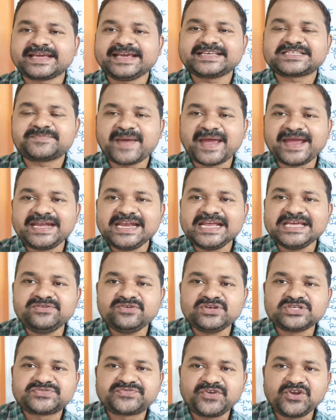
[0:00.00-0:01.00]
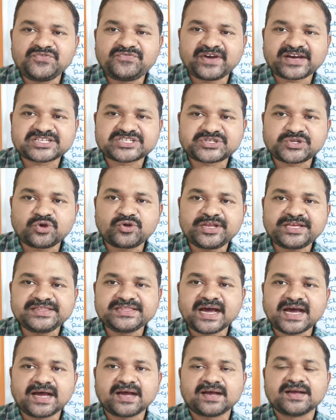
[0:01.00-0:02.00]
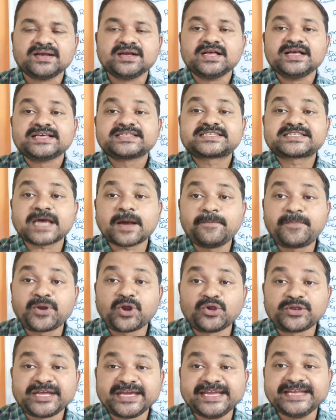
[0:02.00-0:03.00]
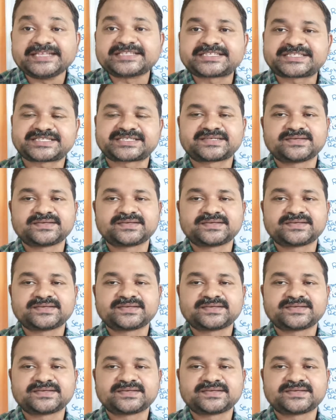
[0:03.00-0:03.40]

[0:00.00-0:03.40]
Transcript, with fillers: is mainly useful for storing the subroutines.